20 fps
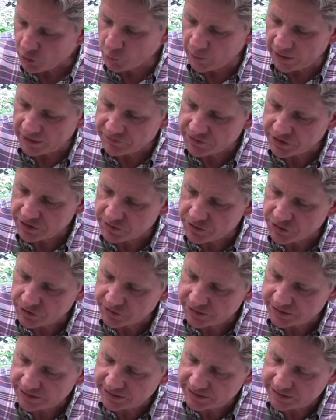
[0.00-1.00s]
We have two
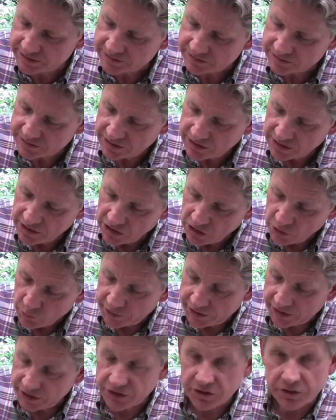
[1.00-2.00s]
choices.
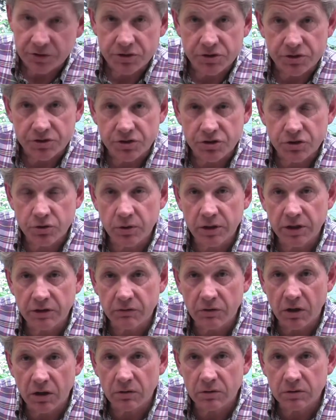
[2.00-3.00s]
We can use just toilet
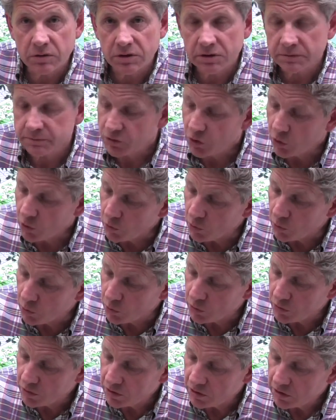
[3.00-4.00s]
rolls,
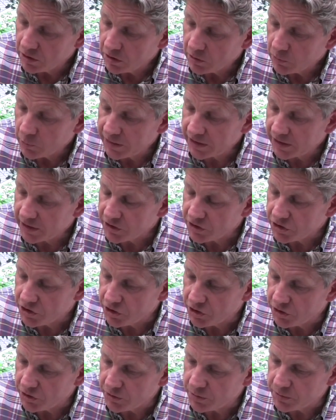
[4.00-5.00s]
or we can
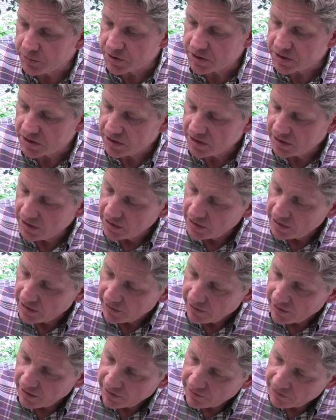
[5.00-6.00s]
use
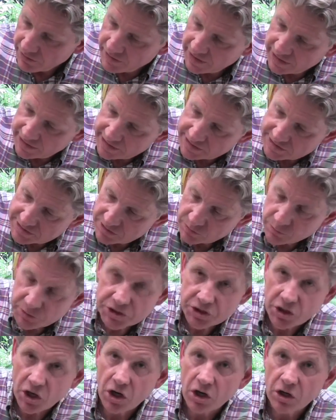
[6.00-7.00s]
these,
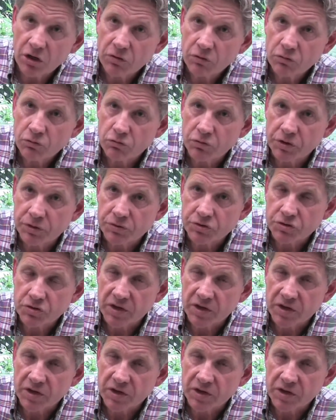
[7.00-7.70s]
which are root